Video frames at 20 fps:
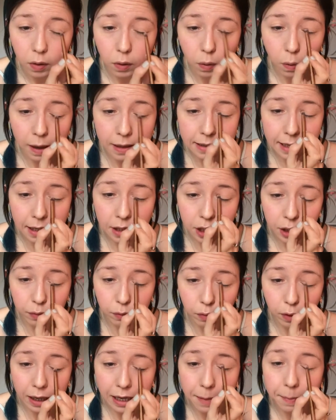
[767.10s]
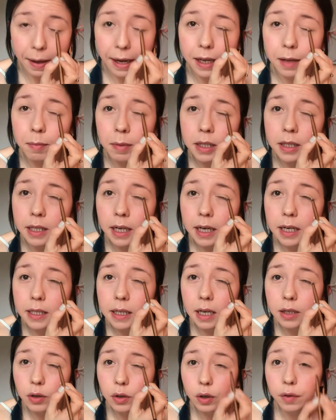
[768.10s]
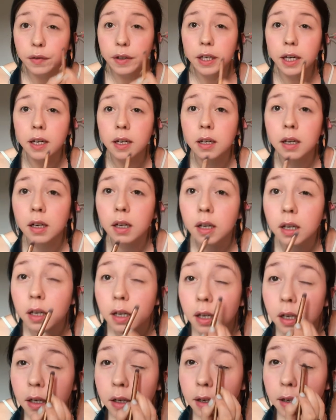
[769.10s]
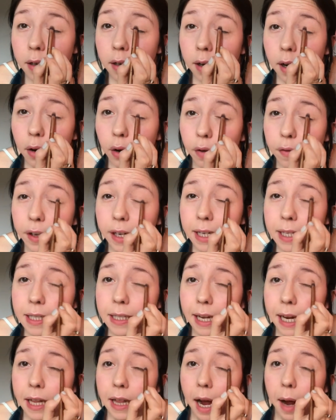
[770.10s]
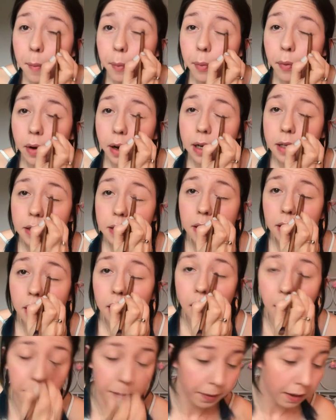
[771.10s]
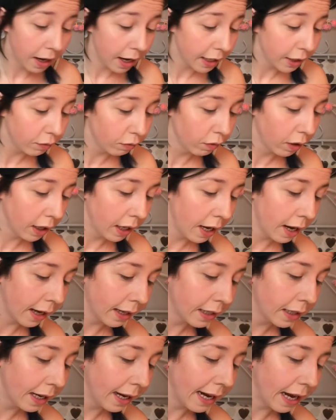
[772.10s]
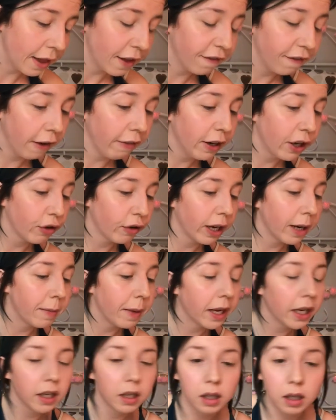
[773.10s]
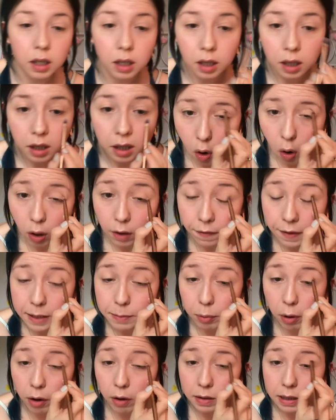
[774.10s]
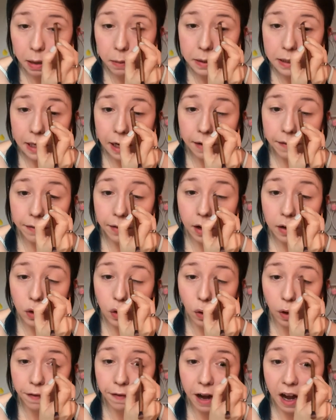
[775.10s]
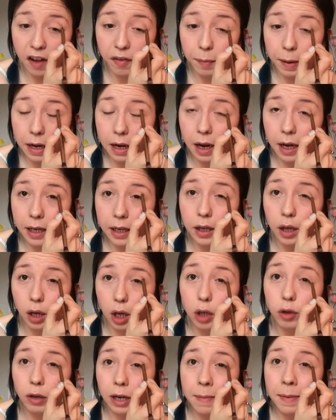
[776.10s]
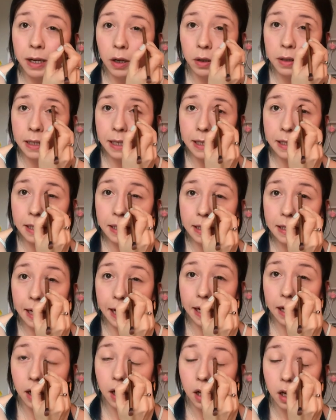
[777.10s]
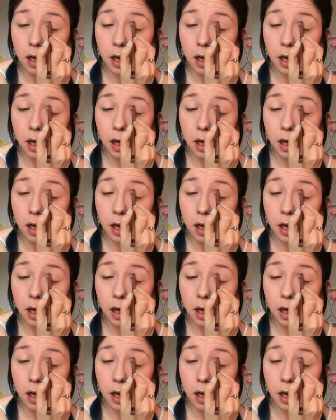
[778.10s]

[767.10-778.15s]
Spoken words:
Oh, that's actually really pigmented. I don't know if you can, see that, but it's applying really nicely and they're very creamy. All of these products, I would say, so far have been like creamy consistency,